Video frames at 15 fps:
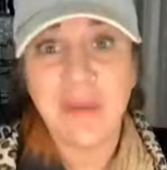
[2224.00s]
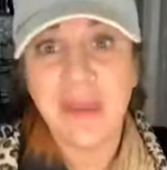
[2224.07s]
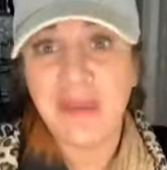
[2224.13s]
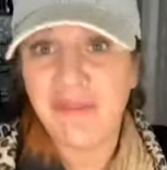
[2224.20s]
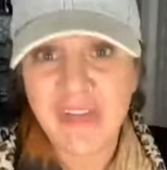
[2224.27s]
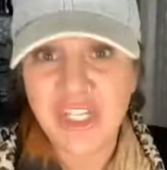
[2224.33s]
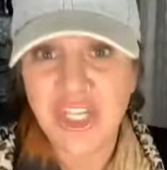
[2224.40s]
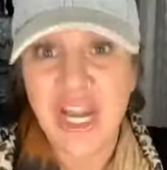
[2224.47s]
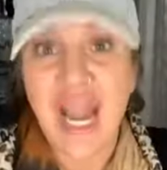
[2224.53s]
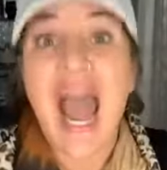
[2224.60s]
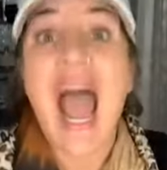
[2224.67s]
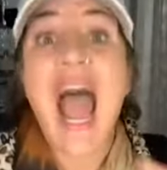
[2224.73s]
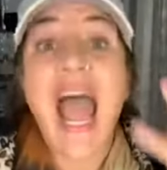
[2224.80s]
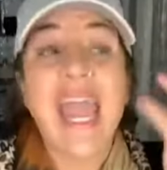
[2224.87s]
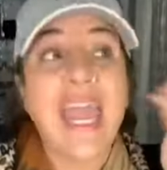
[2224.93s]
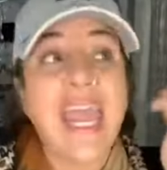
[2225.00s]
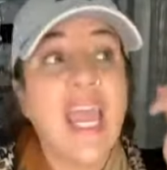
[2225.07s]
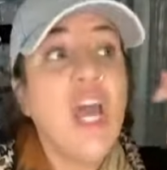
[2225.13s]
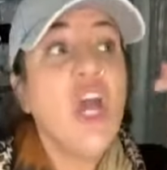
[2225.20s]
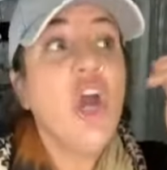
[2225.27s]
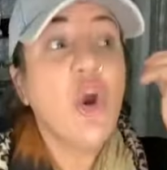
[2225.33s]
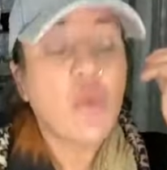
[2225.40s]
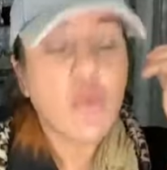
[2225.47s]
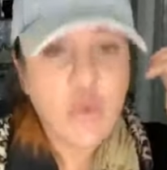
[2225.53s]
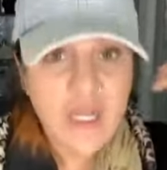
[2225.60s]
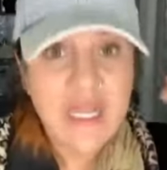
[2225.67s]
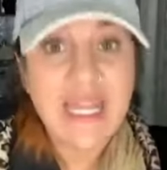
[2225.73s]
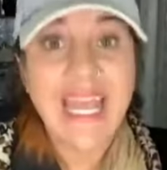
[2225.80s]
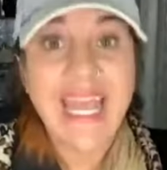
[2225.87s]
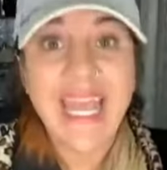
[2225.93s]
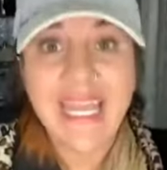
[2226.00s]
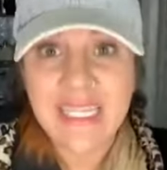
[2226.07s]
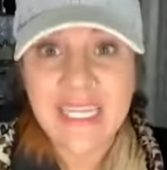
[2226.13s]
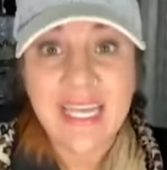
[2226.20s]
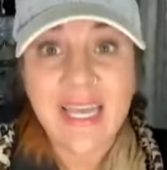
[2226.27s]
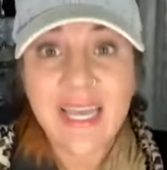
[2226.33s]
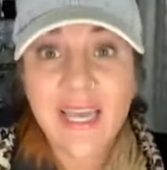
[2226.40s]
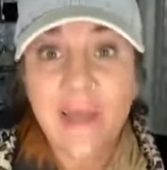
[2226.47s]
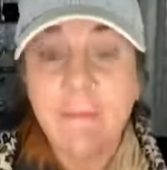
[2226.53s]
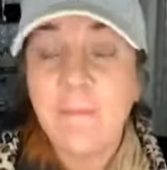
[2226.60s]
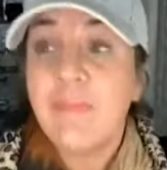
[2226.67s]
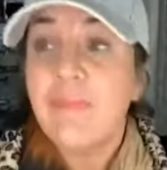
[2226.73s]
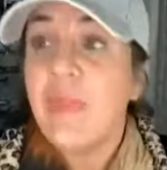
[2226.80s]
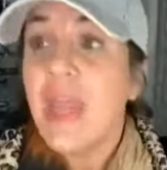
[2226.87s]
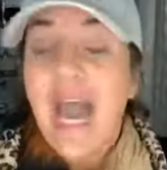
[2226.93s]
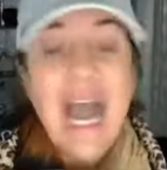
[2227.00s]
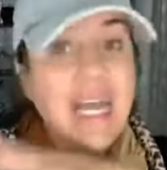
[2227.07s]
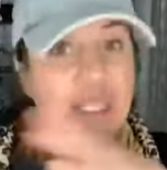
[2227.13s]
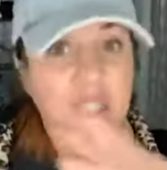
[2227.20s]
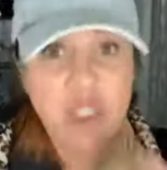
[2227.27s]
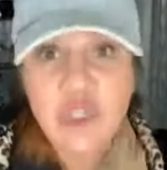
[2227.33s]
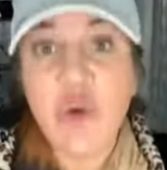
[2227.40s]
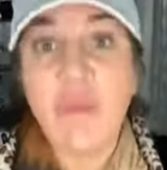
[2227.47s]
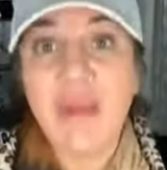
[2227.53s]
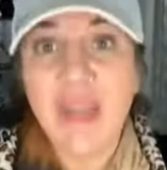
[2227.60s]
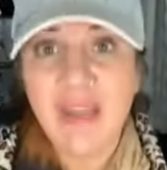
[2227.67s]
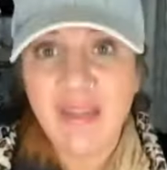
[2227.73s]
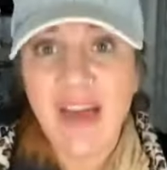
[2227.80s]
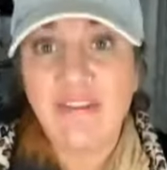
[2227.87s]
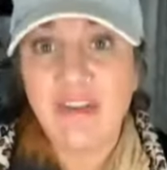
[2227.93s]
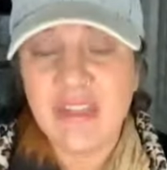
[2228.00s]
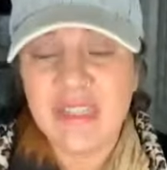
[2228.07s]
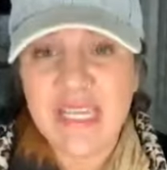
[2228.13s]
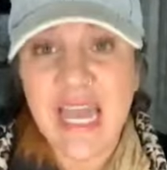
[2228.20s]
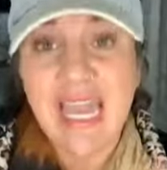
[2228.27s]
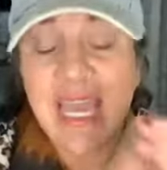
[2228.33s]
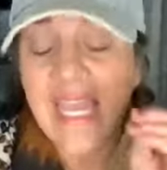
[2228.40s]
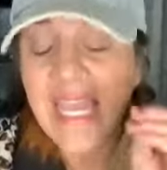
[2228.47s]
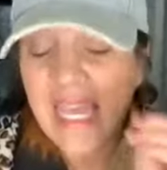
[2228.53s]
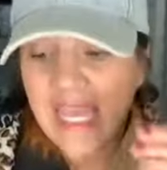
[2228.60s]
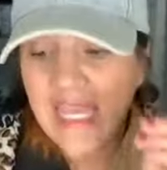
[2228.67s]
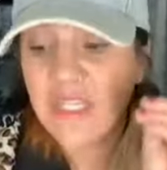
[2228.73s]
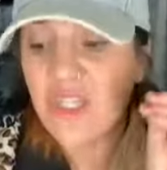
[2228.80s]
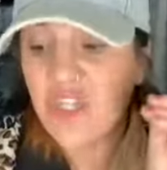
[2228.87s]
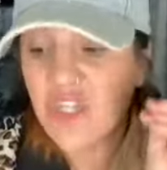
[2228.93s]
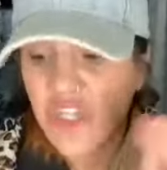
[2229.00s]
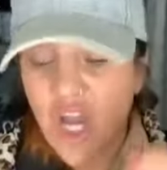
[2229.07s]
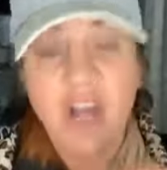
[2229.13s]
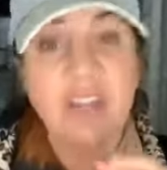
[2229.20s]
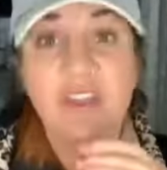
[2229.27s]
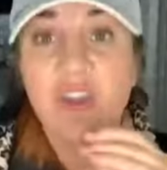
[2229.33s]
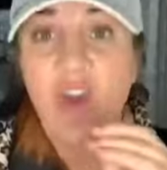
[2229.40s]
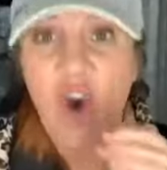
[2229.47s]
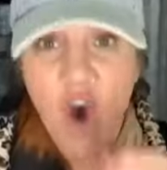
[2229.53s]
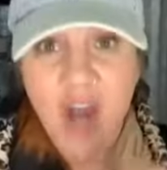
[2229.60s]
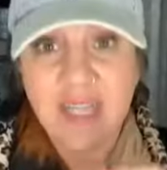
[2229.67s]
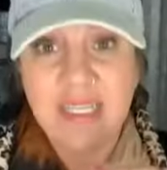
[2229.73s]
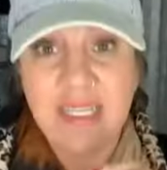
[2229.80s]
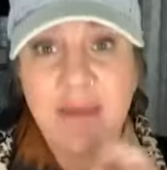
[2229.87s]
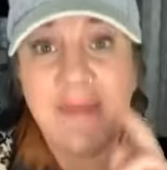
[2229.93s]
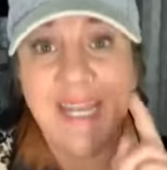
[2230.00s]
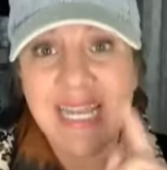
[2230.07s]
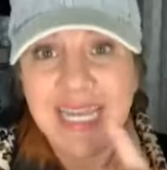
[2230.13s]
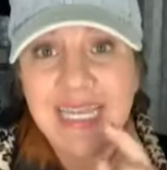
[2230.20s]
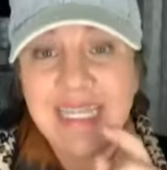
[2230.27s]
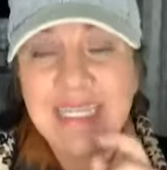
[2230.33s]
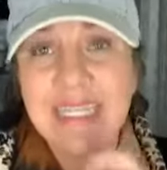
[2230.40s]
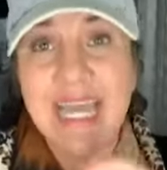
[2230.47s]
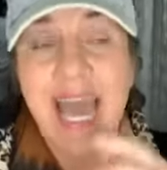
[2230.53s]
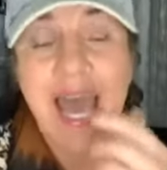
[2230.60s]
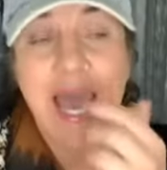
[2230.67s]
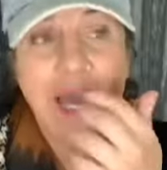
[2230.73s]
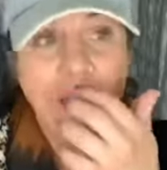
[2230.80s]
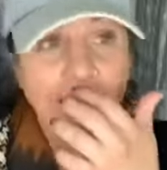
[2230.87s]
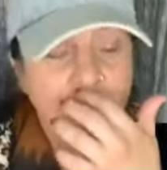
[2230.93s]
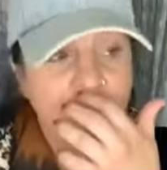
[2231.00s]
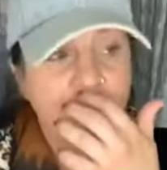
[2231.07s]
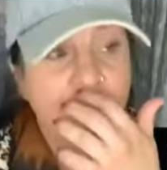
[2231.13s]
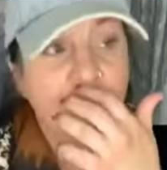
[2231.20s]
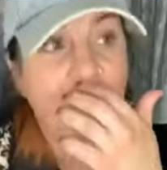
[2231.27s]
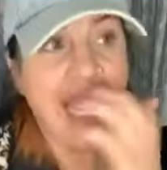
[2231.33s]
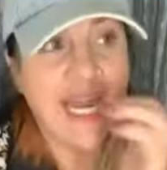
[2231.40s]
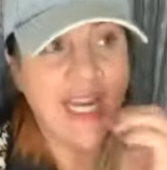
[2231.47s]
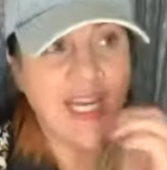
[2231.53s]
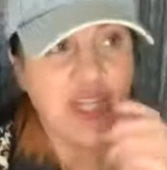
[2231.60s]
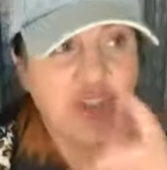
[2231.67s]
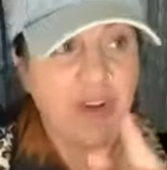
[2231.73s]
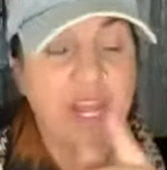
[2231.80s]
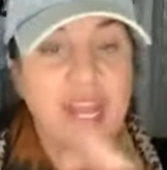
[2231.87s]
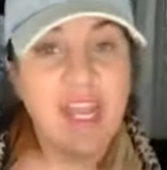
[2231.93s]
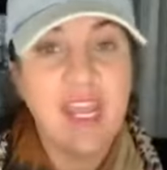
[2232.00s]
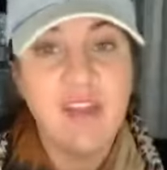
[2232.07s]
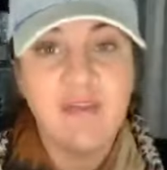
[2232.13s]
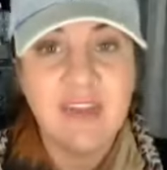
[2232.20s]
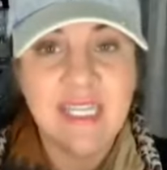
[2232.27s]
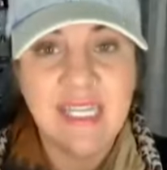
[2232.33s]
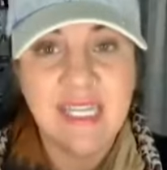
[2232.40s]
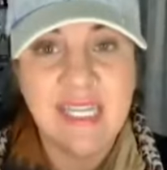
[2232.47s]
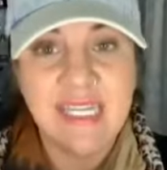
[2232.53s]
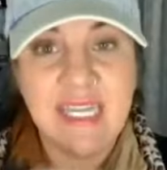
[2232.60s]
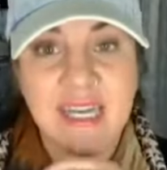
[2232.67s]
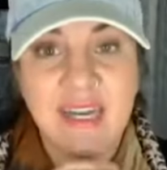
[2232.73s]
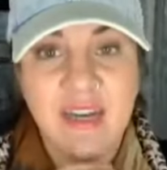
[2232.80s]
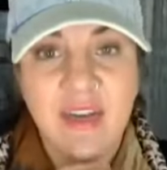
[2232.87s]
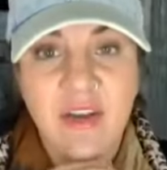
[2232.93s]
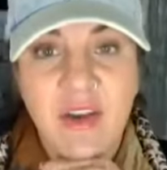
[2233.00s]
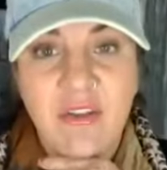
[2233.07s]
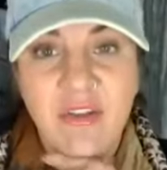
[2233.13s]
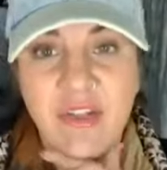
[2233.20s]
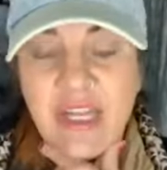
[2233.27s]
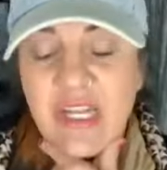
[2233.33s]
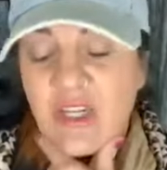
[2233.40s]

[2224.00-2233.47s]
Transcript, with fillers: vision. I relate to him on so many levels. Like he's just awesome. And he said in a training he recently did in another leader's